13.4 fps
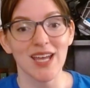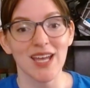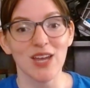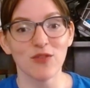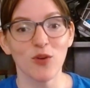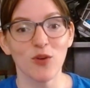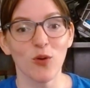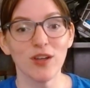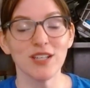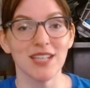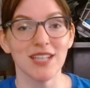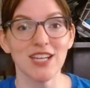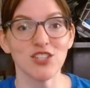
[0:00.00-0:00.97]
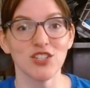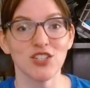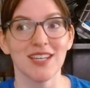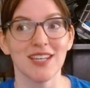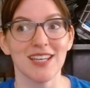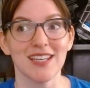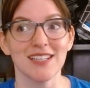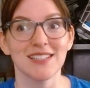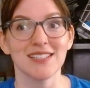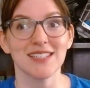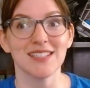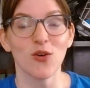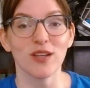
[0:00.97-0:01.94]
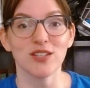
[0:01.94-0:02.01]
If the orientation
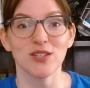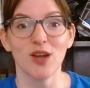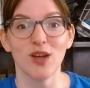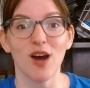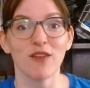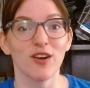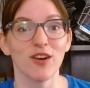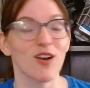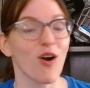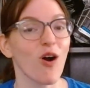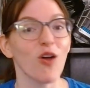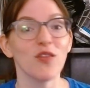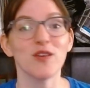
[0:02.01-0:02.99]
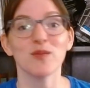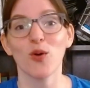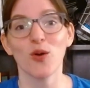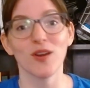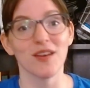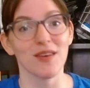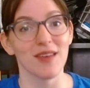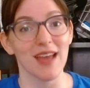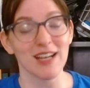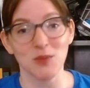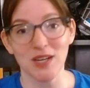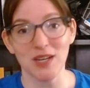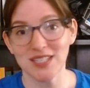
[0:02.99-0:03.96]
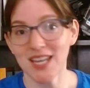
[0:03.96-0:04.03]
is going to cover all the important
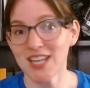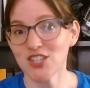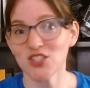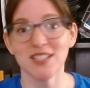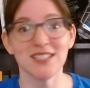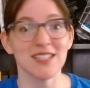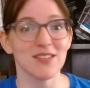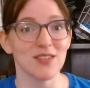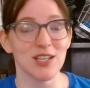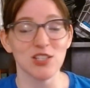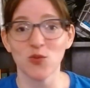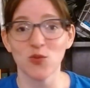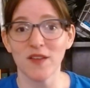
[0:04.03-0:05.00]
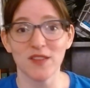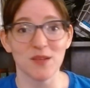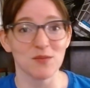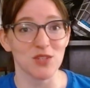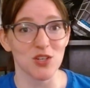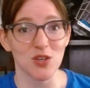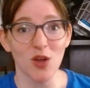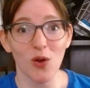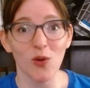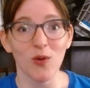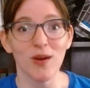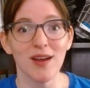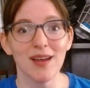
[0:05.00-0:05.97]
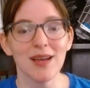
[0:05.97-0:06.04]
expectations and things you want them to know,